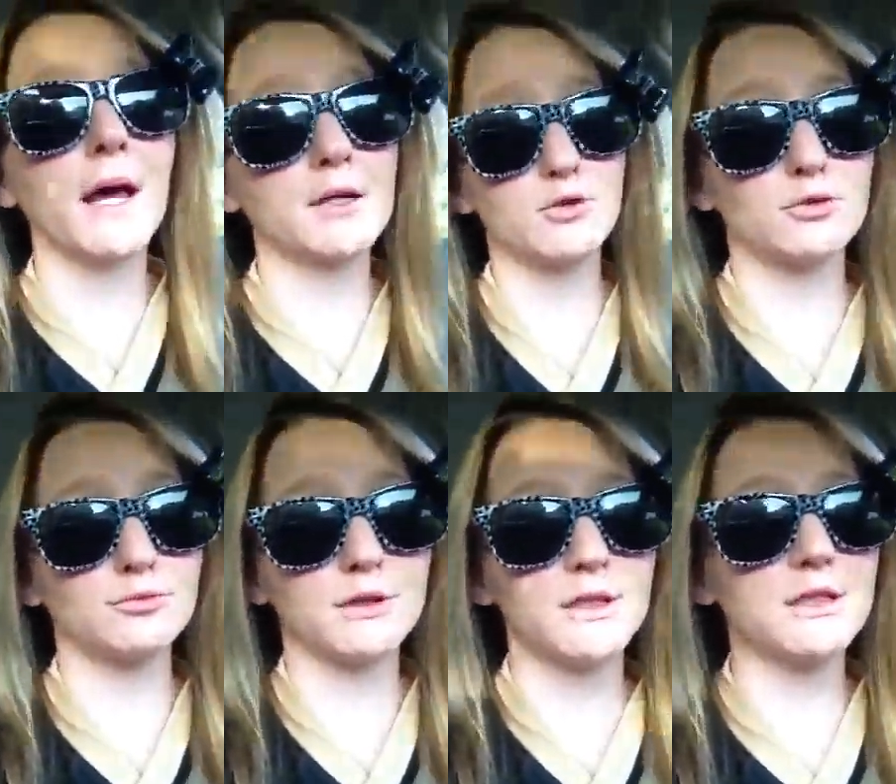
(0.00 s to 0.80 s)
like Drew
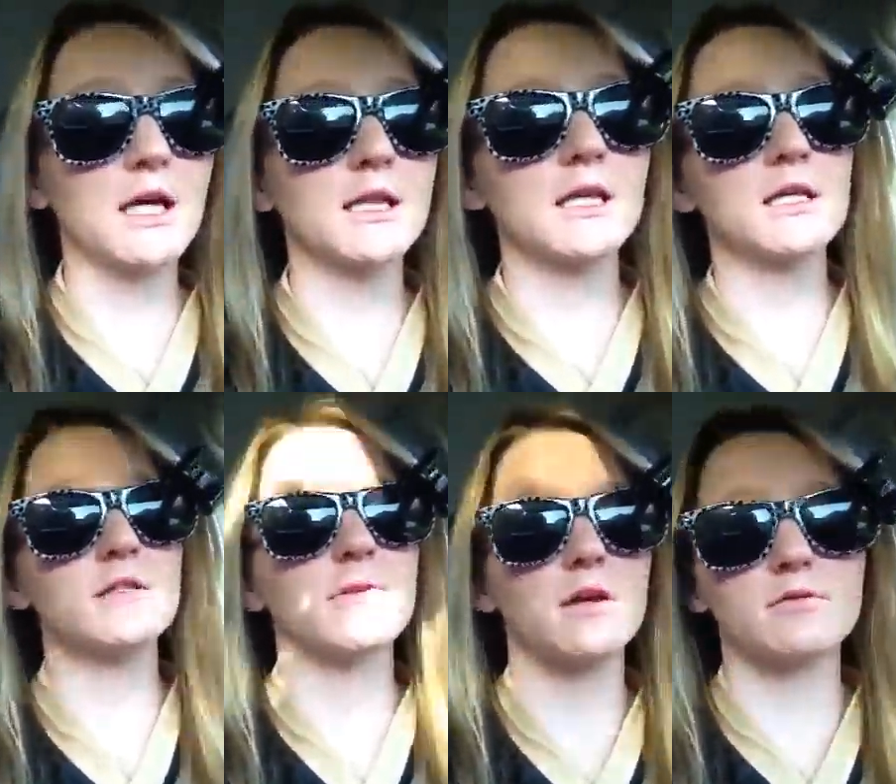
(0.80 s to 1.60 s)
Brees. I think
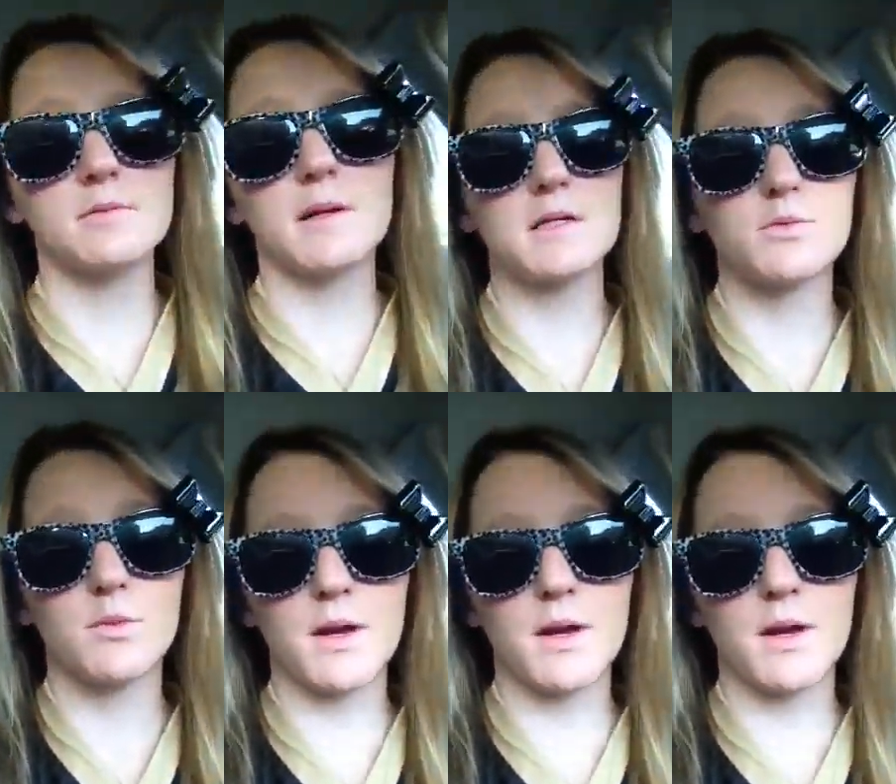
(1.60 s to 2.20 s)
he's a very respectable